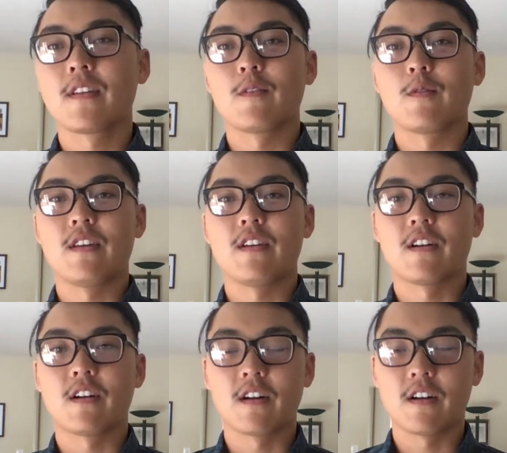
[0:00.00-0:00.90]
We
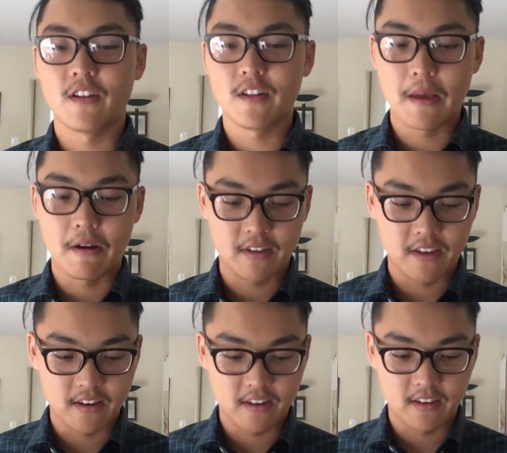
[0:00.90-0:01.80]
are all about
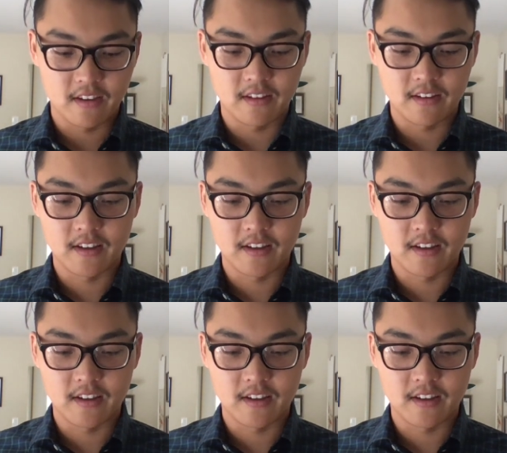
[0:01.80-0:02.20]
getting